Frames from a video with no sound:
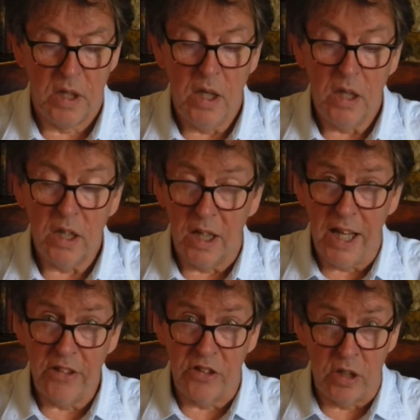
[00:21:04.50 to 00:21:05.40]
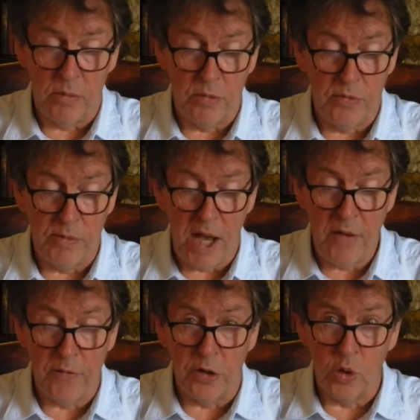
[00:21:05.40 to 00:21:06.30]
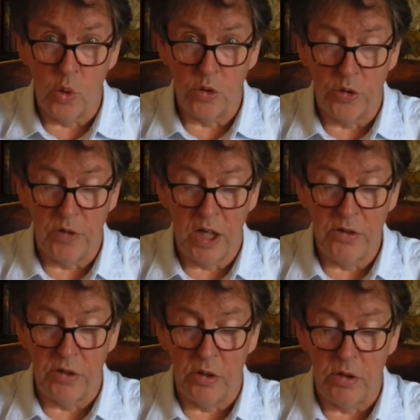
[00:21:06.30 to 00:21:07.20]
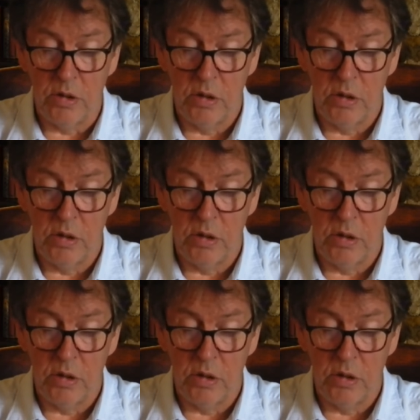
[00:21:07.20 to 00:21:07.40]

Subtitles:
collecting them from every quarter of London,